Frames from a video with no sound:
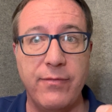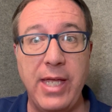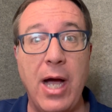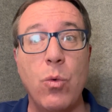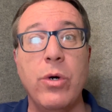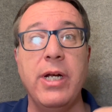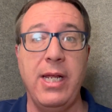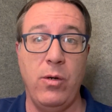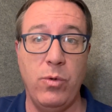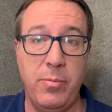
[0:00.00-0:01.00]
the outward and
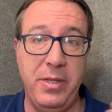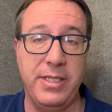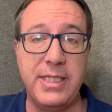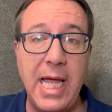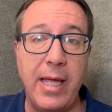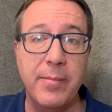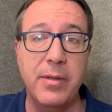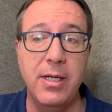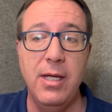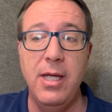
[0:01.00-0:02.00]
inward be the same.
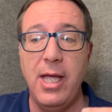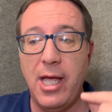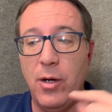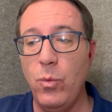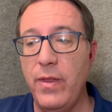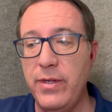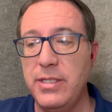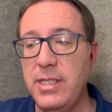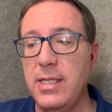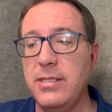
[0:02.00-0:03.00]
And what
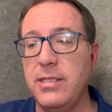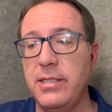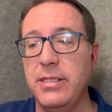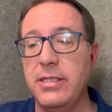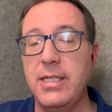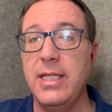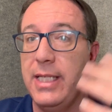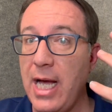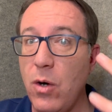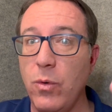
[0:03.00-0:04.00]
this is, is this is saying
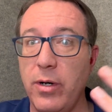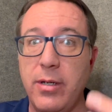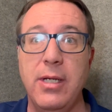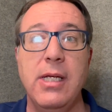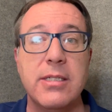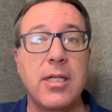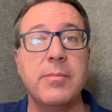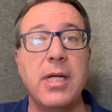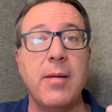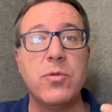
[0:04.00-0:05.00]
the outward.
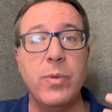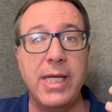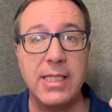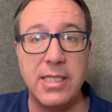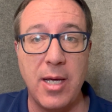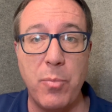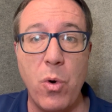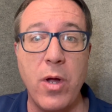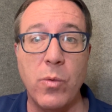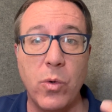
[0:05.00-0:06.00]
Sometimes we get to that
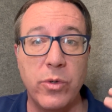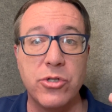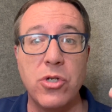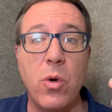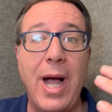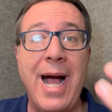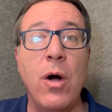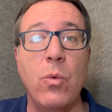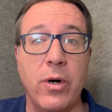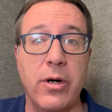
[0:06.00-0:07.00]
point where we're so
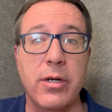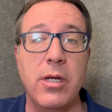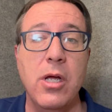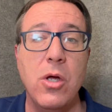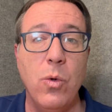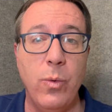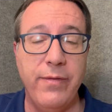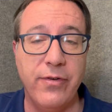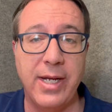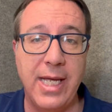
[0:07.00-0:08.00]
outward, we
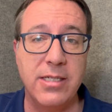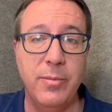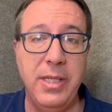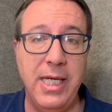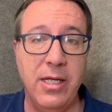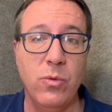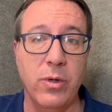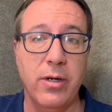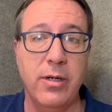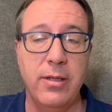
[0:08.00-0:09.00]
forget to be
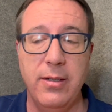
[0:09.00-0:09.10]
inward.